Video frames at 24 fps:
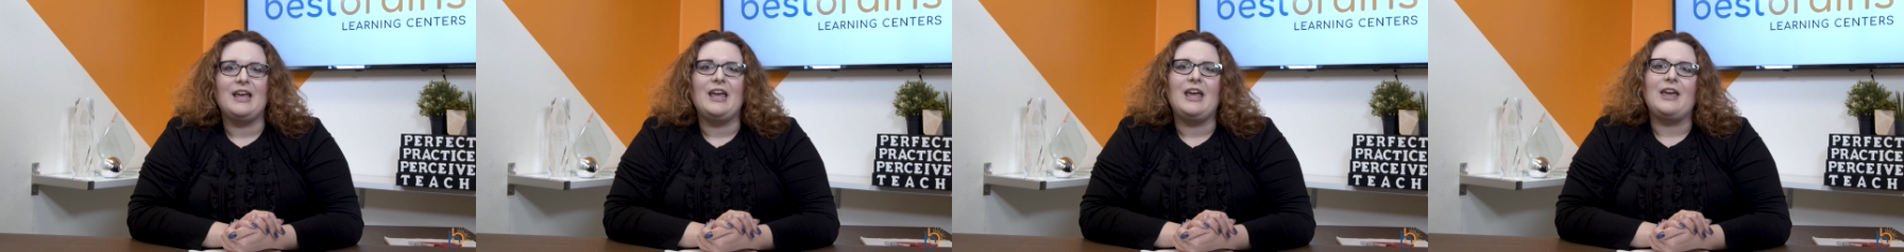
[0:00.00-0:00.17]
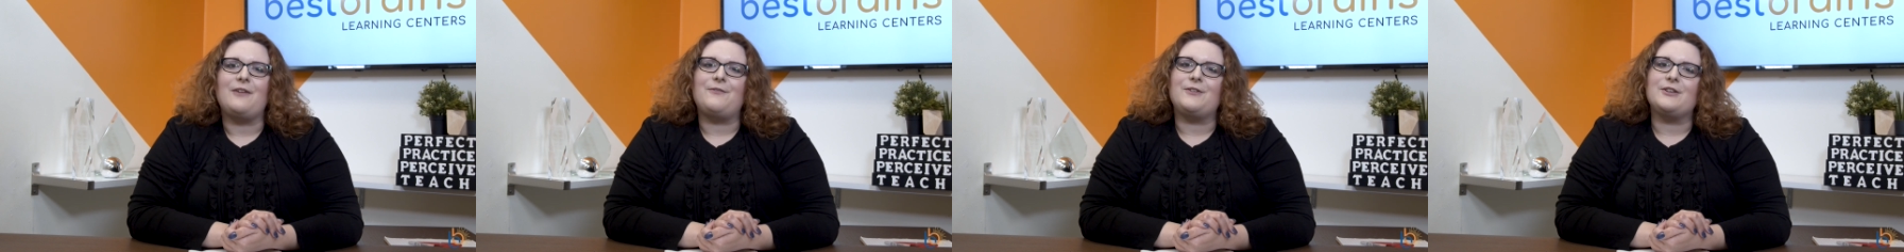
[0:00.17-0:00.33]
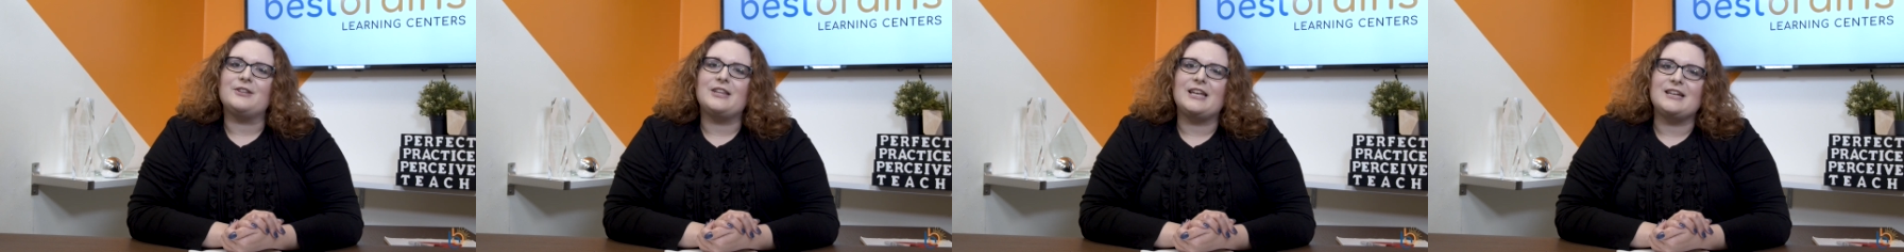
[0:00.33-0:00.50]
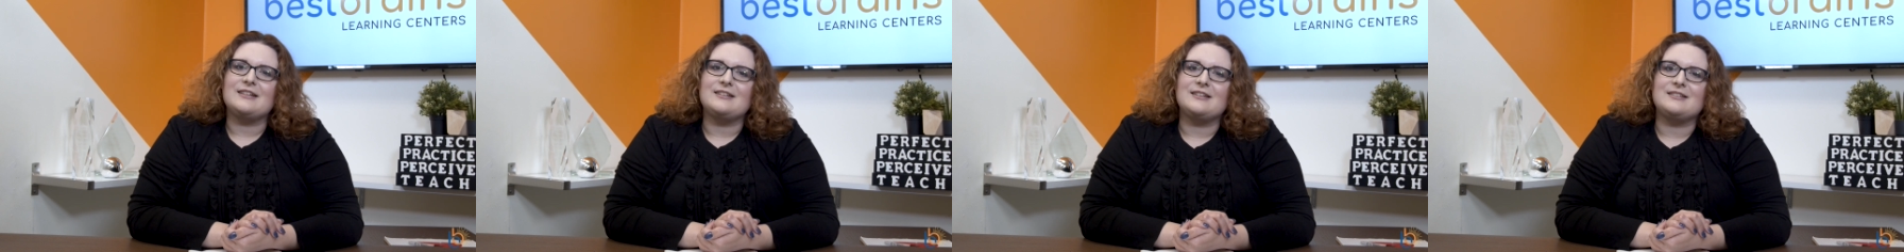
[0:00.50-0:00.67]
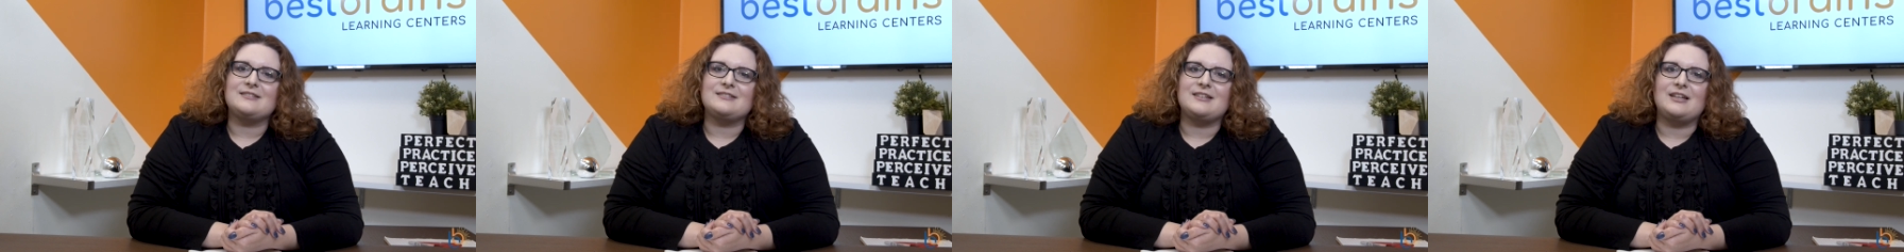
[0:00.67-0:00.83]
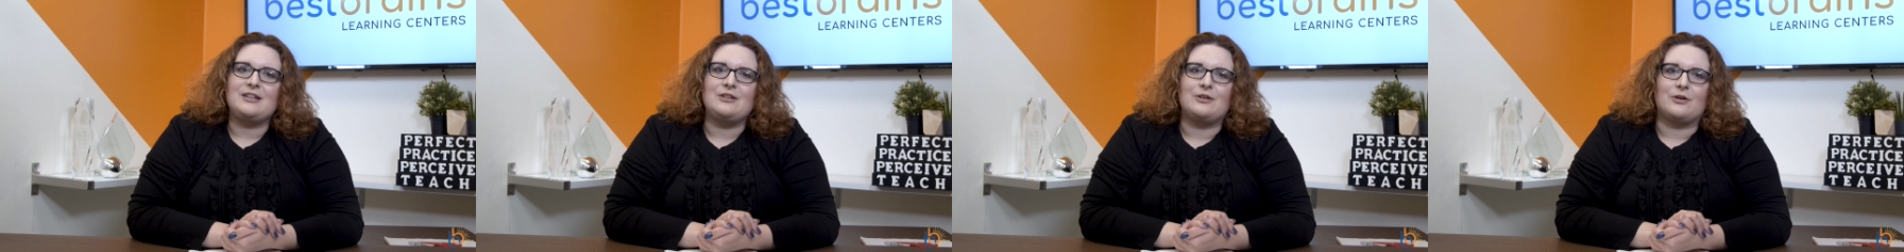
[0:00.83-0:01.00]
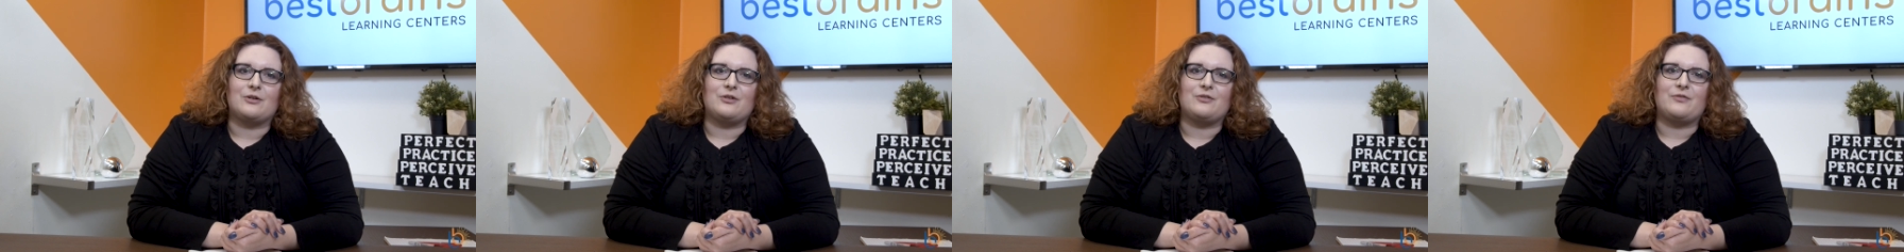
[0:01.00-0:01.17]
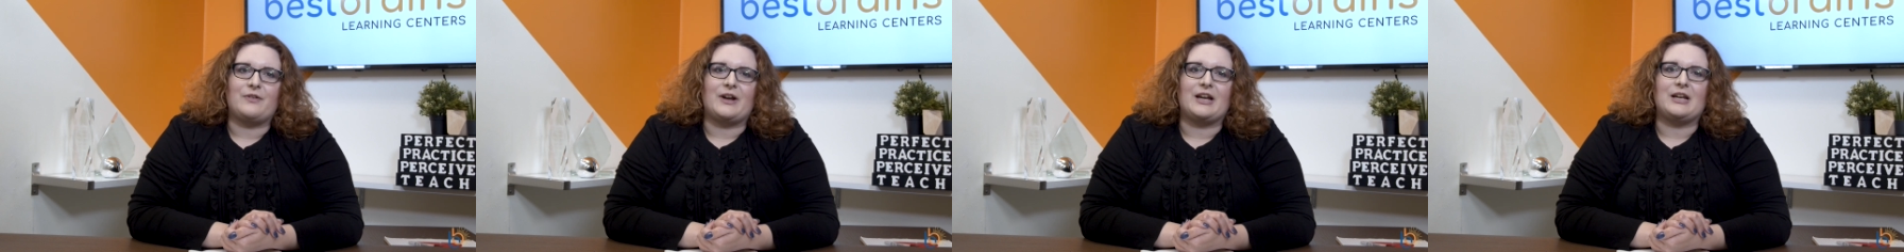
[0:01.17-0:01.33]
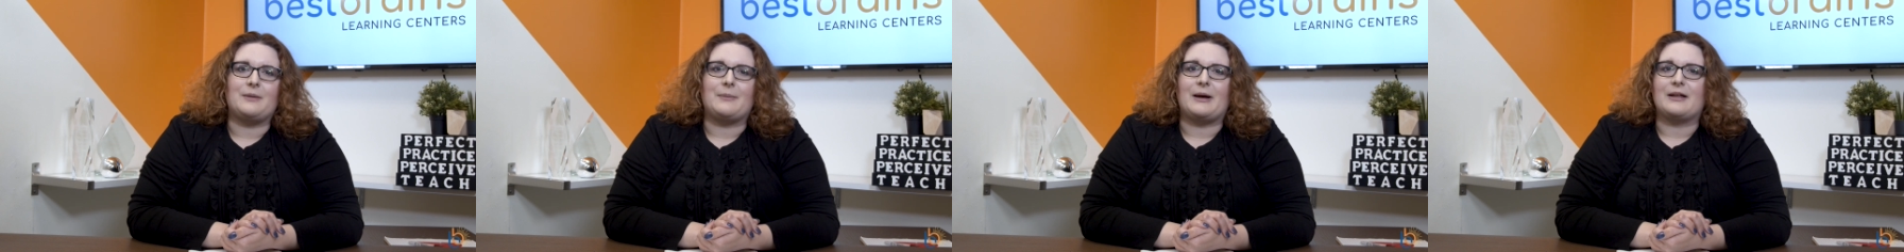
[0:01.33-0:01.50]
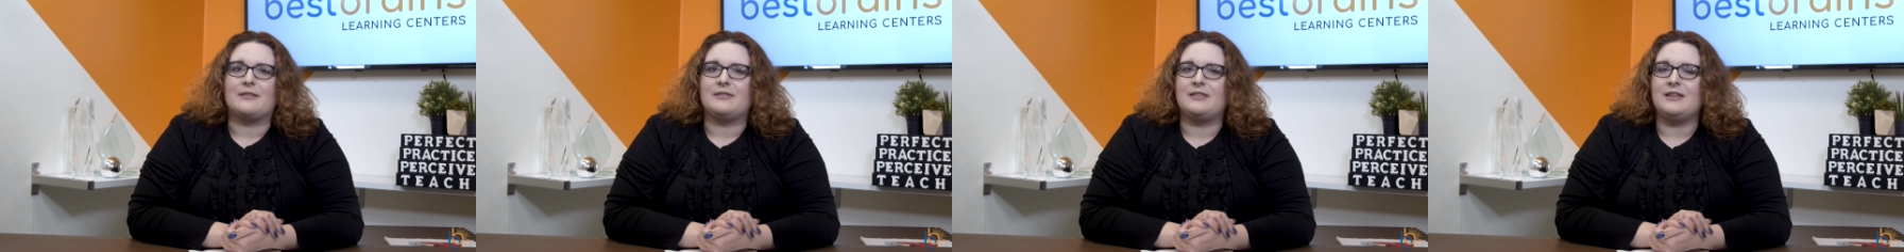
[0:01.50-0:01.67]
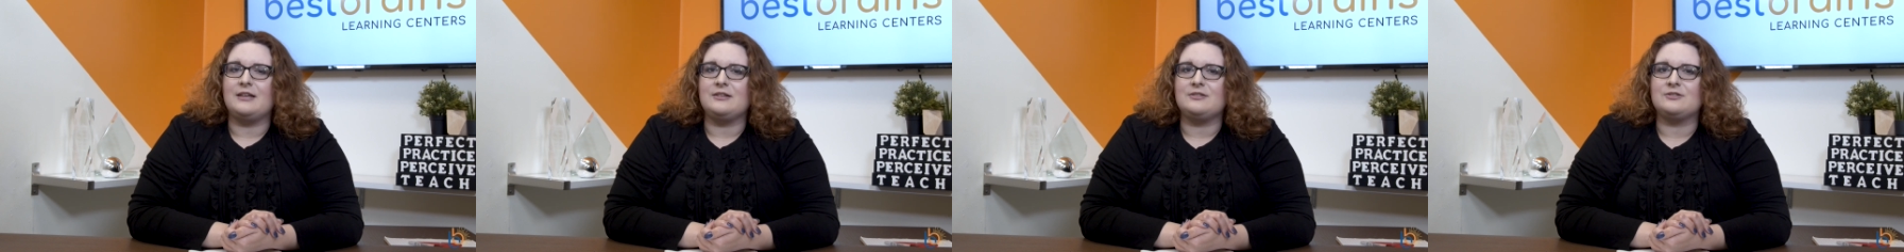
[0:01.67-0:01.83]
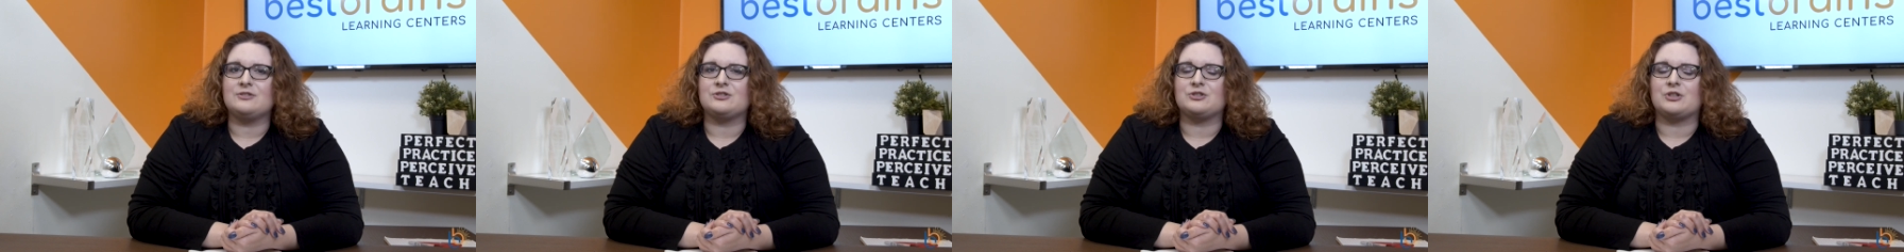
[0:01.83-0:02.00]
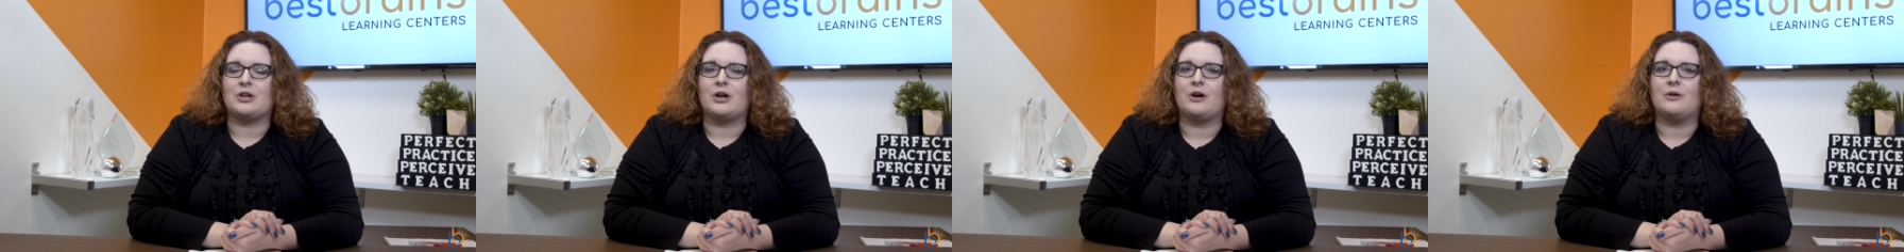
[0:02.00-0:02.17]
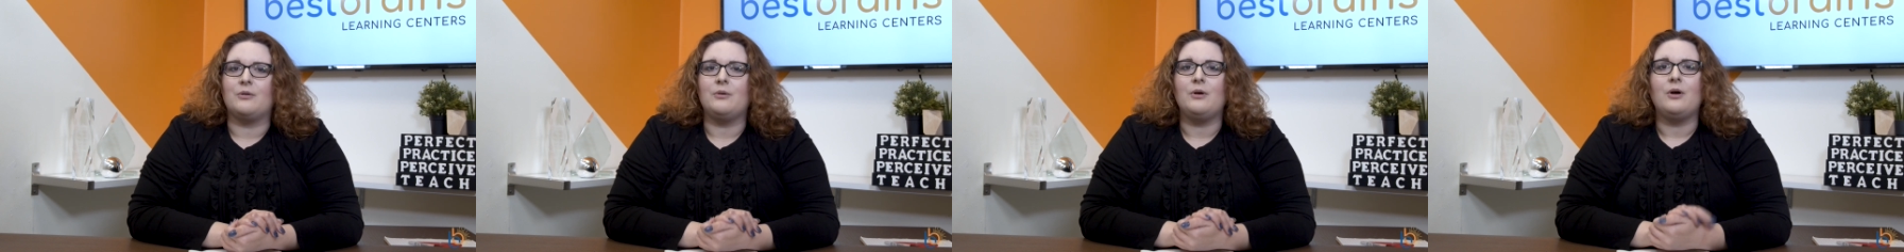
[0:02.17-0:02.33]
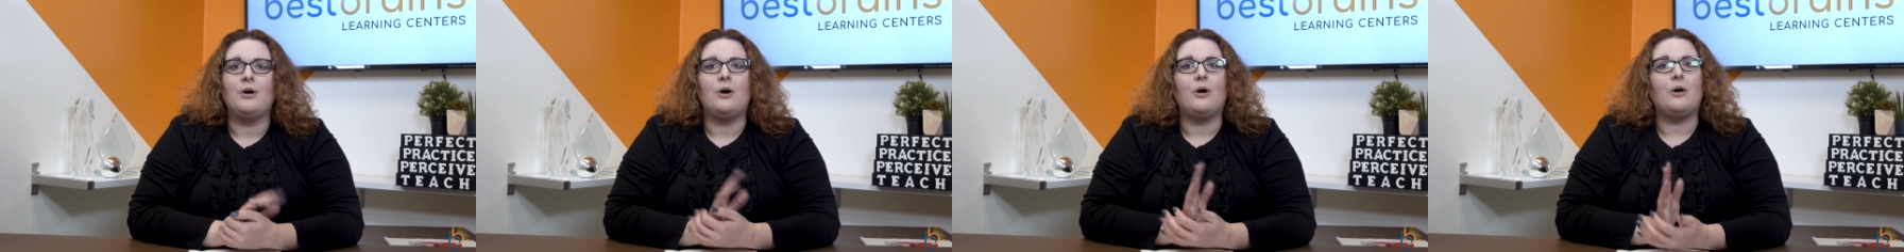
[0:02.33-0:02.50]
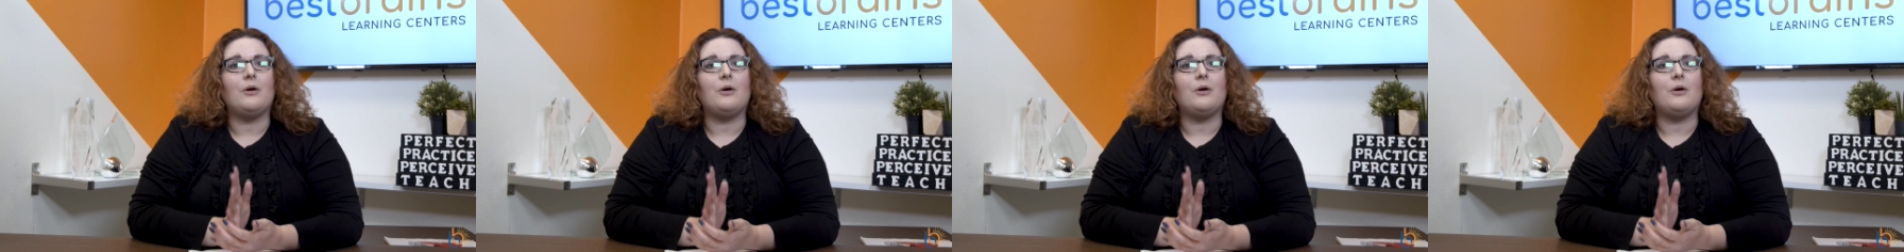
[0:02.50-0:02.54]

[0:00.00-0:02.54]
If you'd like to stay notified about this show